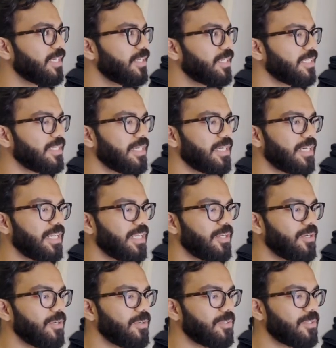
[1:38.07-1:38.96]
you can directly
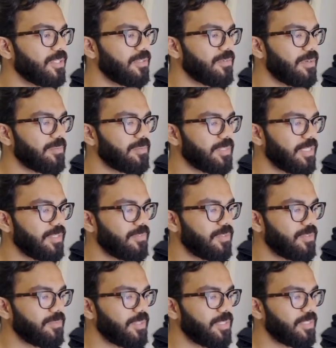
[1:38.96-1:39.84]
go to the website
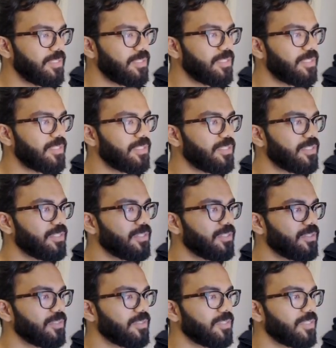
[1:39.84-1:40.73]
from here.
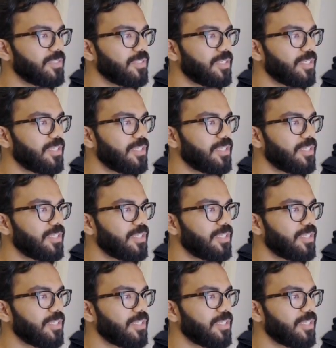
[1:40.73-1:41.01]
So you